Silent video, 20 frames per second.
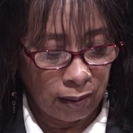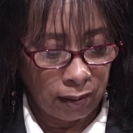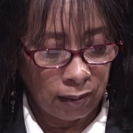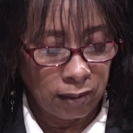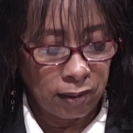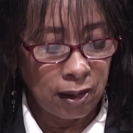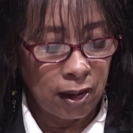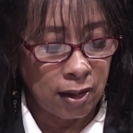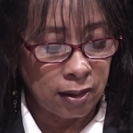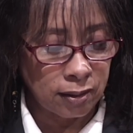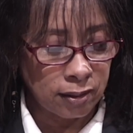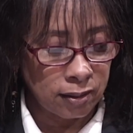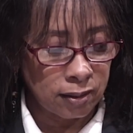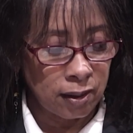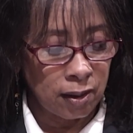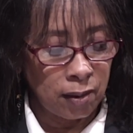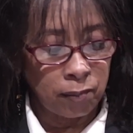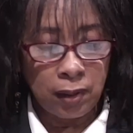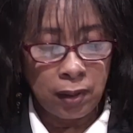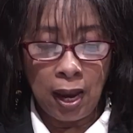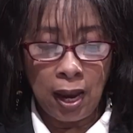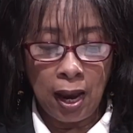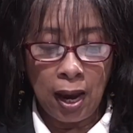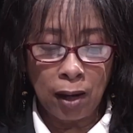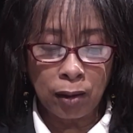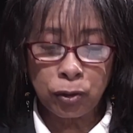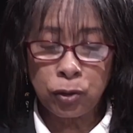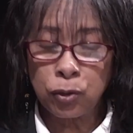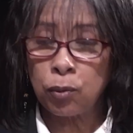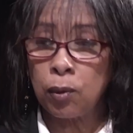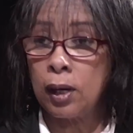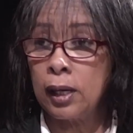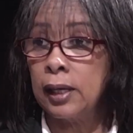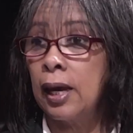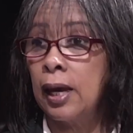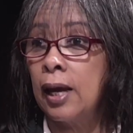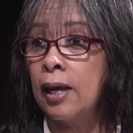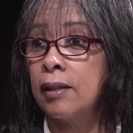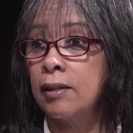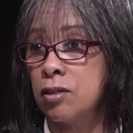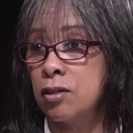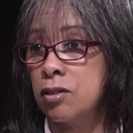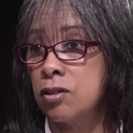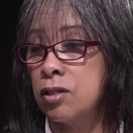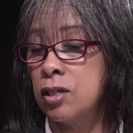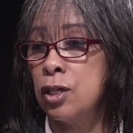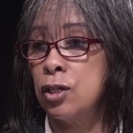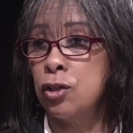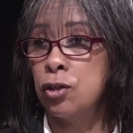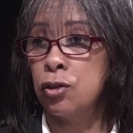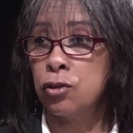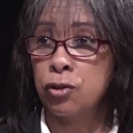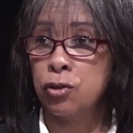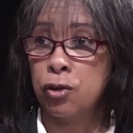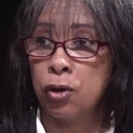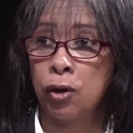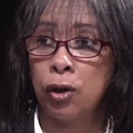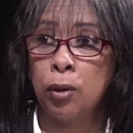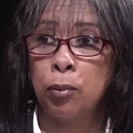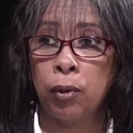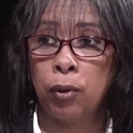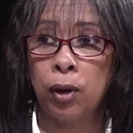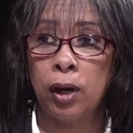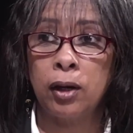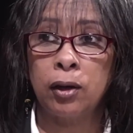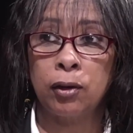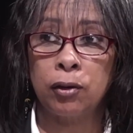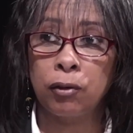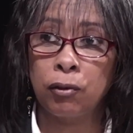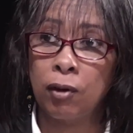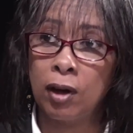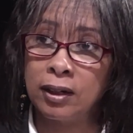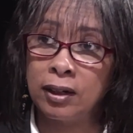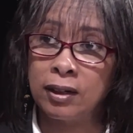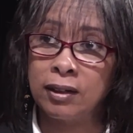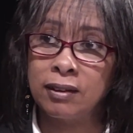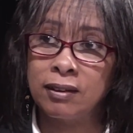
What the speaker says: Yes. How do I get the Senior Circuit Breaker credit?